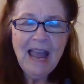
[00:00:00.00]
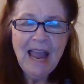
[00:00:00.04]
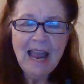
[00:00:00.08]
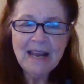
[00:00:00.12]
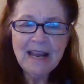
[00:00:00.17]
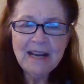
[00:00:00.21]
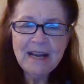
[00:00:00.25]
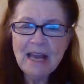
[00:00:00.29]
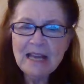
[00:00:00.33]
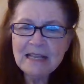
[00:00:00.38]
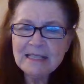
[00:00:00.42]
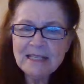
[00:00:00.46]

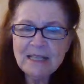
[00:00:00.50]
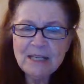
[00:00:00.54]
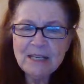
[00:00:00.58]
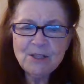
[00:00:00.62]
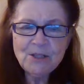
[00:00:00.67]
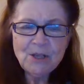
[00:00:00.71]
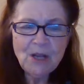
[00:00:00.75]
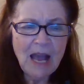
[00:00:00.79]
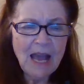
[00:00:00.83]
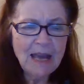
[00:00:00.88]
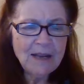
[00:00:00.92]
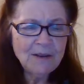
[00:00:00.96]
And I said,
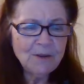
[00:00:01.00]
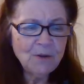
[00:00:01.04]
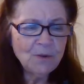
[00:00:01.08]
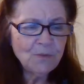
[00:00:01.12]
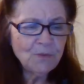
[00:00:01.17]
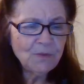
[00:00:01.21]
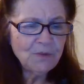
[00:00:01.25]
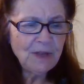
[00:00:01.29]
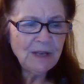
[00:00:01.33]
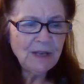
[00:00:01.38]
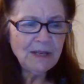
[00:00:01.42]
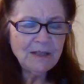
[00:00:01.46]
I
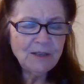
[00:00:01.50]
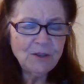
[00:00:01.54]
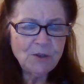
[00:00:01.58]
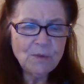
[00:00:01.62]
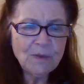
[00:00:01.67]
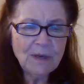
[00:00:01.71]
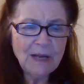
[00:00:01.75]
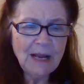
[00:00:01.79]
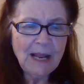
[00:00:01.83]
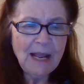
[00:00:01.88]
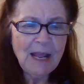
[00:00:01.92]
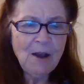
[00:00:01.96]
don't think you
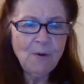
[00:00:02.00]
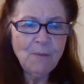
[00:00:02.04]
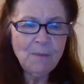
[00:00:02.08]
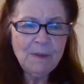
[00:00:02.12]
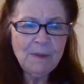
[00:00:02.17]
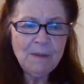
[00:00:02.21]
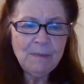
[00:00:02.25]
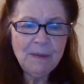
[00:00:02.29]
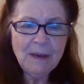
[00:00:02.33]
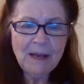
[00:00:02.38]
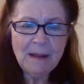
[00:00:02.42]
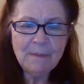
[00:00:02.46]
can help
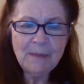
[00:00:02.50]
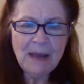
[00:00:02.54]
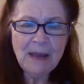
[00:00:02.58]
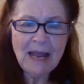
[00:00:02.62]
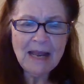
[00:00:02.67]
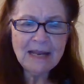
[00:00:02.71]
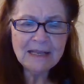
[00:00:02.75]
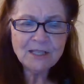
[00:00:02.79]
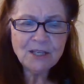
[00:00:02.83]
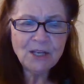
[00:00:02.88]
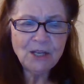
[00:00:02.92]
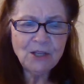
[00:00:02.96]
me, but I'm
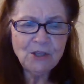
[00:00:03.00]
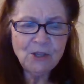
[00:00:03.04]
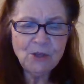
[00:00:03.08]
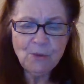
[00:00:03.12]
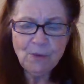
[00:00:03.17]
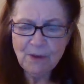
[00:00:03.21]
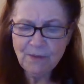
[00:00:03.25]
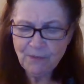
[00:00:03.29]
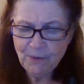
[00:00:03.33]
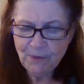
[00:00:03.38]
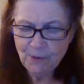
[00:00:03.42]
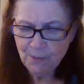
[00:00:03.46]
asking
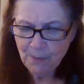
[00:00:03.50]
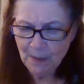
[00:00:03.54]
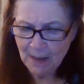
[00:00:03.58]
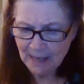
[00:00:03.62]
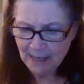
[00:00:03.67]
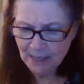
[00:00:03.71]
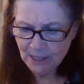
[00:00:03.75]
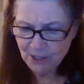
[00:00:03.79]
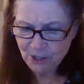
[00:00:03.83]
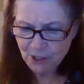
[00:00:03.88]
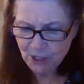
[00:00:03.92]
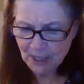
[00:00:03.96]
you if you by
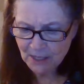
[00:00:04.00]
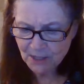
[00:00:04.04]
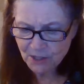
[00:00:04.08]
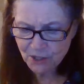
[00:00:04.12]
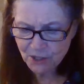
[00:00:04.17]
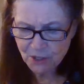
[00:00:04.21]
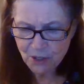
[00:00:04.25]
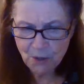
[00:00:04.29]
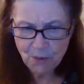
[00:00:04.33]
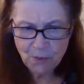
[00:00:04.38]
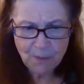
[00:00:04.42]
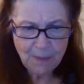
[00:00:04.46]
any
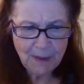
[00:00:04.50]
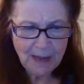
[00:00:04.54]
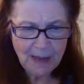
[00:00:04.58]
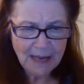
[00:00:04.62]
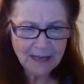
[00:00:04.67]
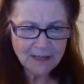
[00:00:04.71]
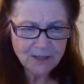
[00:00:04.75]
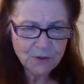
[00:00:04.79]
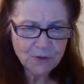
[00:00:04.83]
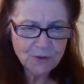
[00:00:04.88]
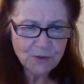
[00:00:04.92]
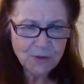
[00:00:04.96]
chance know the
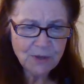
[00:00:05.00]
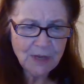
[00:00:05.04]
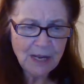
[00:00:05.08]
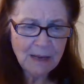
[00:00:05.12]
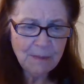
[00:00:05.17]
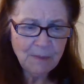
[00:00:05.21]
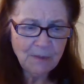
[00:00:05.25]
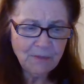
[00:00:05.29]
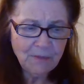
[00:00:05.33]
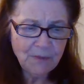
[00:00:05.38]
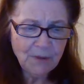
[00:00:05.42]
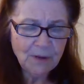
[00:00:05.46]
pastor's
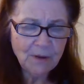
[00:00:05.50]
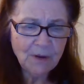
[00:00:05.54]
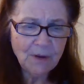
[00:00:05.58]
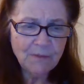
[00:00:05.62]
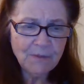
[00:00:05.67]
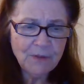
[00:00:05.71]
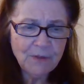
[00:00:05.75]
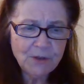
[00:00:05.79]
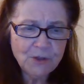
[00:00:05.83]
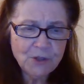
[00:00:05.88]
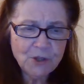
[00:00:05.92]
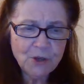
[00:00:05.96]
name of the
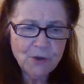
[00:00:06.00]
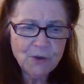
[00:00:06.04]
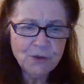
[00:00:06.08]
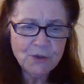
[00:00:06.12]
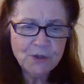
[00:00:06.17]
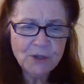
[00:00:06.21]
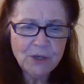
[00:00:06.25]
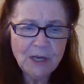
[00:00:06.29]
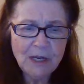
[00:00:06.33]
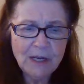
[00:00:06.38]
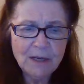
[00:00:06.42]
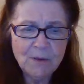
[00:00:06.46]
of the
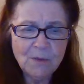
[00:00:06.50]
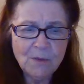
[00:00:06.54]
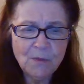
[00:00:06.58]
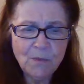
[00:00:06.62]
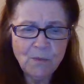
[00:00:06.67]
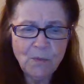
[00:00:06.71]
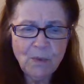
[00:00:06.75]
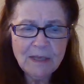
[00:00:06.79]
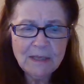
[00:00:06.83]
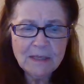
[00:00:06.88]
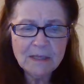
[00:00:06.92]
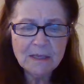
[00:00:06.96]
church in
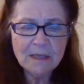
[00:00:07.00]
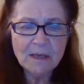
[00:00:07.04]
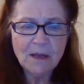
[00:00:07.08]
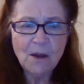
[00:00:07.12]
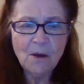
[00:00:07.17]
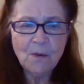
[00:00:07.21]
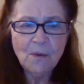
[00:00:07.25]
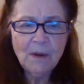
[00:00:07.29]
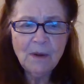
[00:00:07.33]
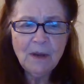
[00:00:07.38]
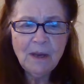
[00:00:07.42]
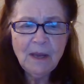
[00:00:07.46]

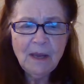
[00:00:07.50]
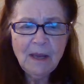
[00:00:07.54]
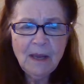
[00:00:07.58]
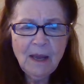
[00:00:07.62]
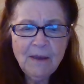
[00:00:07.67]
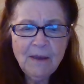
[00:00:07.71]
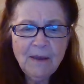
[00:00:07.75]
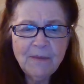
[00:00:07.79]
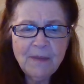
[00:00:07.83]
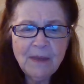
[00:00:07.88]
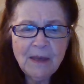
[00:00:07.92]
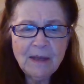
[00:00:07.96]
Winslow
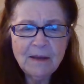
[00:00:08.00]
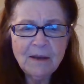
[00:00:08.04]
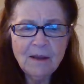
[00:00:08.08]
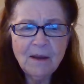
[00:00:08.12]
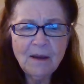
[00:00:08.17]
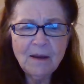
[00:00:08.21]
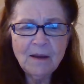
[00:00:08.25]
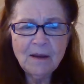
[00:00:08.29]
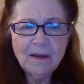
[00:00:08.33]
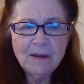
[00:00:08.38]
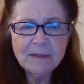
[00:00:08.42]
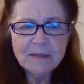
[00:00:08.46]
that
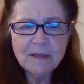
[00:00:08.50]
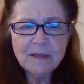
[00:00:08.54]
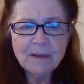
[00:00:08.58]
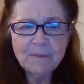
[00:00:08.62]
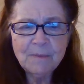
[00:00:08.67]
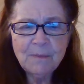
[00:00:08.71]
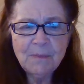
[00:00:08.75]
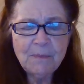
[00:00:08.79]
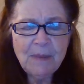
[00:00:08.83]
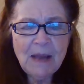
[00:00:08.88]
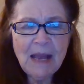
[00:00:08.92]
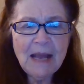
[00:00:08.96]
is
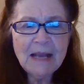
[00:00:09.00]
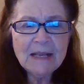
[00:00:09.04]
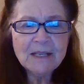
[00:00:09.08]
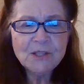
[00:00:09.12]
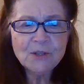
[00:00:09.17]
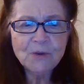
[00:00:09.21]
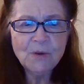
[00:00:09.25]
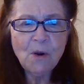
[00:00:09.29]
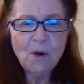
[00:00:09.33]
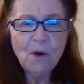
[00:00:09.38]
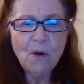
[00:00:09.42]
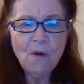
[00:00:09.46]
a
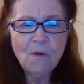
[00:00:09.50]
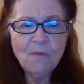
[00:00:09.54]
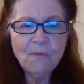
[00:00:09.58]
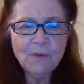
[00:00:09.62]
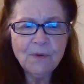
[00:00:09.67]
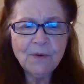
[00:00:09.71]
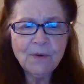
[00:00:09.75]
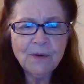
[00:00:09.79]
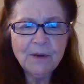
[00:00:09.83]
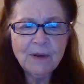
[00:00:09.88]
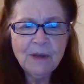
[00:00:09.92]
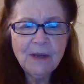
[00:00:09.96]
pastor
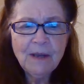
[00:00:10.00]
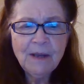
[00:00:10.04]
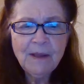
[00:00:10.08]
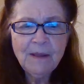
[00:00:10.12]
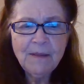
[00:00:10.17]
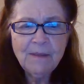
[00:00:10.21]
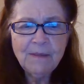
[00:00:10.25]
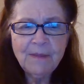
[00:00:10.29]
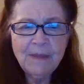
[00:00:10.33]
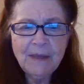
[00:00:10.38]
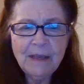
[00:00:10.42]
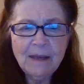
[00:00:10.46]
over
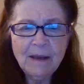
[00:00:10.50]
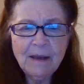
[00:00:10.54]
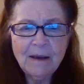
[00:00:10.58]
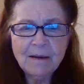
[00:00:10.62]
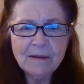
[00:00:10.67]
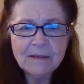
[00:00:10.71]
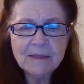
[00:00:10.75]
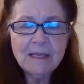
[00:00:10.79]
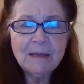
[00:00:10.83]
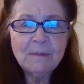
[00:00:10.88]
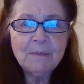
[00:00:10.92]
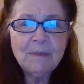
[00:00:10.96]
the
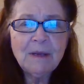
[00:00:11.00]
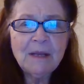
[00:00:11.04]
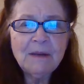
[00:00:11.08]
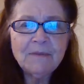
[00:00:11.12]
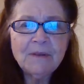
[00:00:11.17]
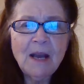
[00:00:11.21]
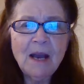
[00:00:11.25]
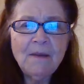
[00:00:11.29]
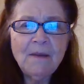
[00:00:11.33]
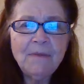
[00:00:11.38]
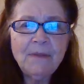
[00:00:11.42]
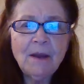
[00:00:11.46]
Assembly
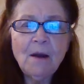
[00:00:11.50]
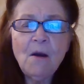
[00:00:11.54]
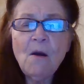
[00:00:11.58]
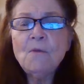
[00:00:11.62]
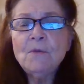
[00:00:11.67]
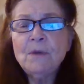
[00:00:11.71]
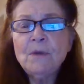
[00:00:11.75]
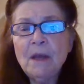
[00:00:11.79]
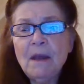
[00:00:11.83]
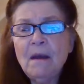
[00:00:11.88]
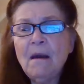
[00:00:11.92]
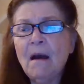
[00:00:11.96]
of God, they,
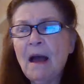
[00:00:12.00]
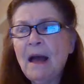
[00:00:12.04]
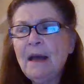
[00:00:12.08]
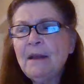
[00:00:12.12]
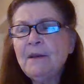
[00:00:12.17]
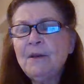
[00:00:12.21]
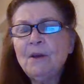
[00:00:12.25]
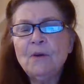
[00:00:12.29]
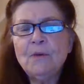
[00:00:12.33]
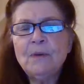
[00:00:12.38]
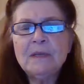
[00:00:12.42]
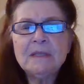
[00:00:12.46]
oh yeah, I
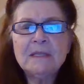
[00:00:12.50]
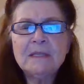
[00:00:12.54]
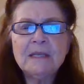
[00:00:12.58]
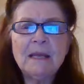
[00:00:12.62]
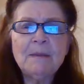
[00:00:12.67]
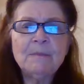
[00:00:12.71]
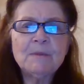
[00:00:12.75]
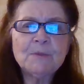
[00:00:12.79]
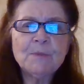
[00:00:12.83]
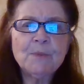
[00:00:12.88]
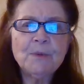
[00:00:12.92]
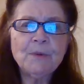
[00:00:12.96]
know his
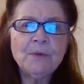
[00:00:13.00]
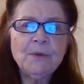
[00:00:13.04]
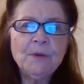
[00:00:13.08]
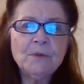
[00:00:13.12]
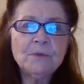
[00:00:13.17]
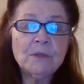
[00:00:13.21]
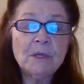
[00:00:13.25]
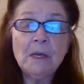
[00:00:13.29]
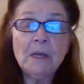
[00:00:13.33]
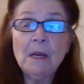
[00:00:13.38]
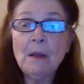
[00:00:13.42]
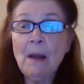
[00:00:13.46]
name is
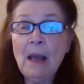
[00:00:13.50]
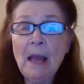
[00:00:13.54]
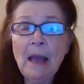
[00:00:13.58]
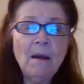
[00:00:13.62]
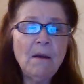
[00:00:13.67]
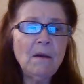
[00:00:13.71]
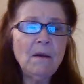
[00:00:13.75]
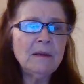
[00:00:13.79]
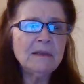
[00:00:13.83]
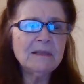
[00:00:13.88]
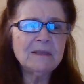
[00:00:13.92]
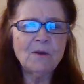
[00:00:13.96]
produced. Now, how
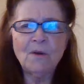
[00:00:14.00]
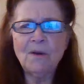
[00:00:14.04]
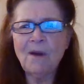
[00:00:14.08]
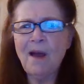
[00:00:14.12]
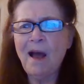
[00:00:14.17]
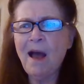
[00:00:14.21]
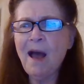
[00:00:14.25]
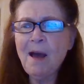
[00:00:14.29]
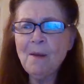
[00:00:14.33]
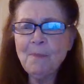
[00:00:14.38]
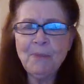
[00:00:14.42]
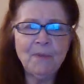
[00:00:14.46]
is an
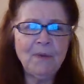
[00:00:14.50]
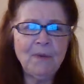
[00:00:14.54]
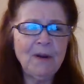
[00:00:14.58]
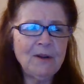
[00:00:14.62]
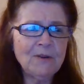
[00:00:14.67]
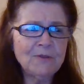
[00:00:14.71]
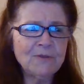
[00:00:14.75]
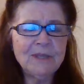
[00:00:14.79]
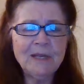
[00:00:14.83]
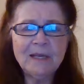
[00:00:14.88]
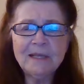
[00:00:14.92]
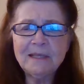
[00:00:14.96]

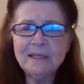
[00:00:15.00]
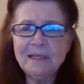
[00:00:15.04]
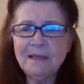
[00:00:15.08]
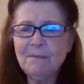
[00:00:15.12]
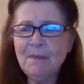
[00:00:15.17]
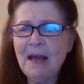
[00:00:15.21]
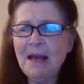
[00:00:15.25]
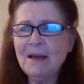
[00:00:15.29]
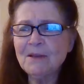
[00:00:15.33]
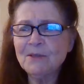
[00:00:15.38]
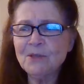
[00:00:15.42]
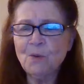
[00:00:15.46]
operator 60
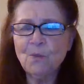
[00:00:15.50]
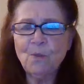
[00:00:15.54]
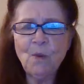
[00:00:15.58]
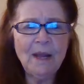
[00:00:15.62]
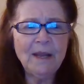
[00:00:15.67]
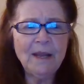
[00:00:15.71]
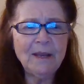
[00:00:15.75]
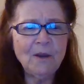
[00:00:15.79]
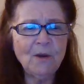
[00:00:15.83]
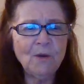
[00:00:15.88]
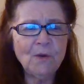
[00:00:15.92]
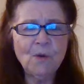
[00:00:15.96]
miles
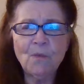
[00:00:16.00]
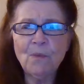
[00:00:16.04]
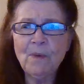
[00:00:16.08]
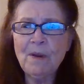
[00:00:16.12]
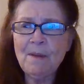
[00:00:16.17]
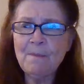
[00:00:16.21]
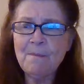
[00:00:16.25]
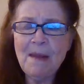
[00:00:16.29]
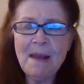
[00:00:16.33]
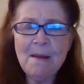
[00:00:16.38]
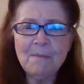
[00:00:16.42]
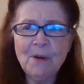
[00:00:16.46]
away going to
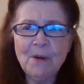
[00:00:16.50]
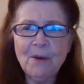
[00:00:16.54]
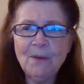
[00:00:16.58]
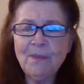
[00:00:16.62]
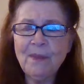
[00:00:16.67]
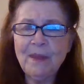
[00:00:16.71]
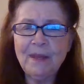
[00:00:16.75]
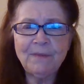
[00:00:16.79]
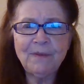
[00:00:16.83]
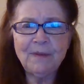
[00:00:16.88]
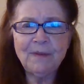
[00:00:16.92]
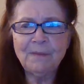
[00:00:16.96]
remember
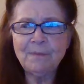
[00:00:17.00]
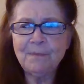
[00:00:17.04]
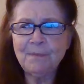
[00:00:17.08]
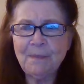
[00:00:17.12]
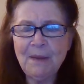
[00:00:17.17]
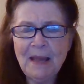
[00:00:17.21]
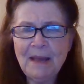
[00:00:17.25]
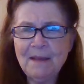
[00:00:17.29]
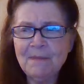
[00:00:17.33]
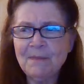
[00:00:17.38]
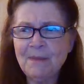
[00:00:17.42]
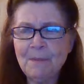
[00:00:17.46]
that
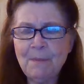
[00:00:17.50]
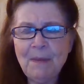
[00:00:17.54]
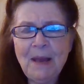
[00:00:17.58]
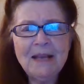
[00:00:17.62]
the, the